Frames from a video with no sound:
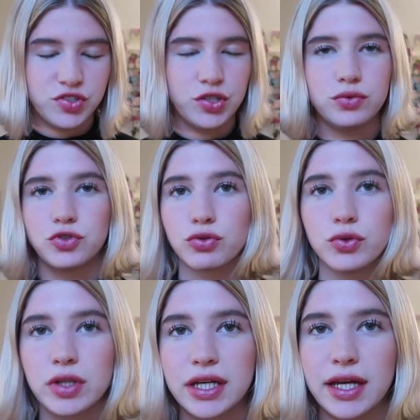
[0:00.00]
do you
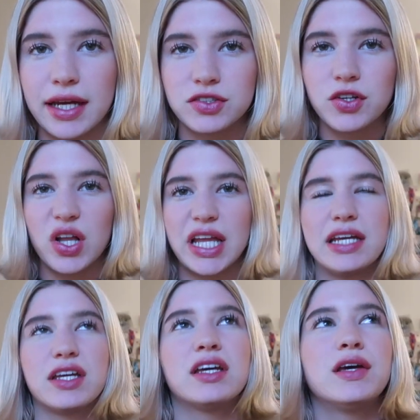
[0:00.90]
truly, it's not
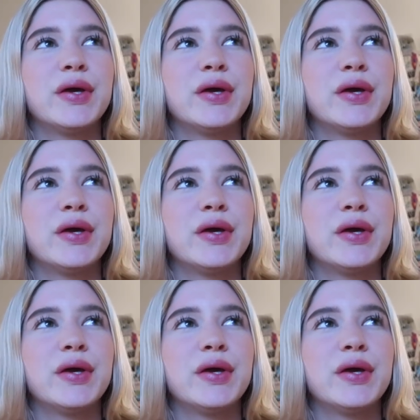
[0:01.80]
like